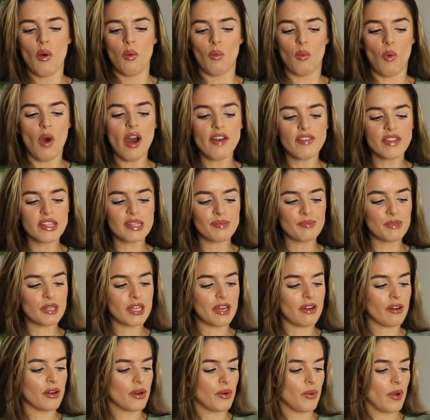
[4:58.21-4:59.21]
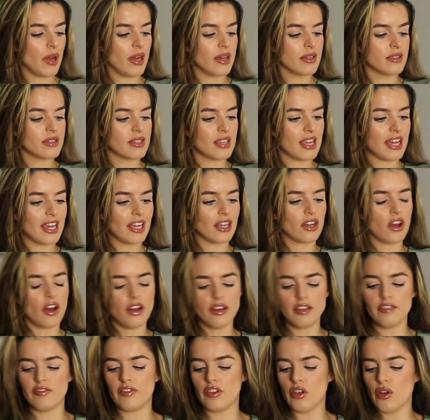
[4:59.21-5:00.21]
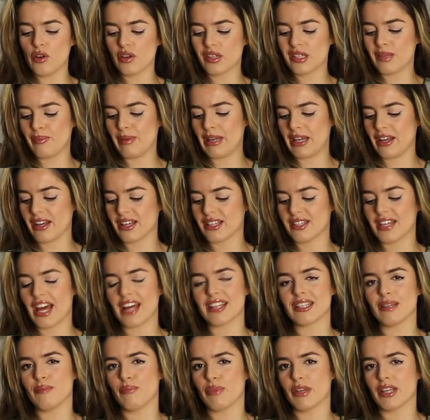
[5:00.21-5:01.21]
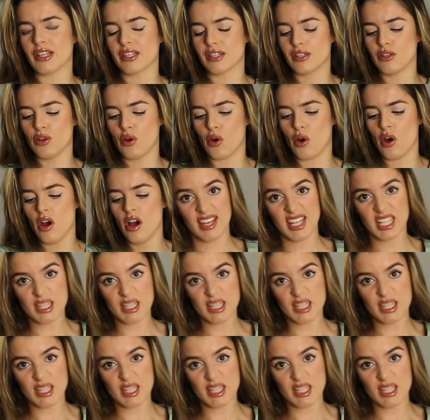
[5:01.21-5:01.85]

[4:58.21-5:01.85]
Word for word: whatever this material is, it kind of looks a bit like satin, but it's not.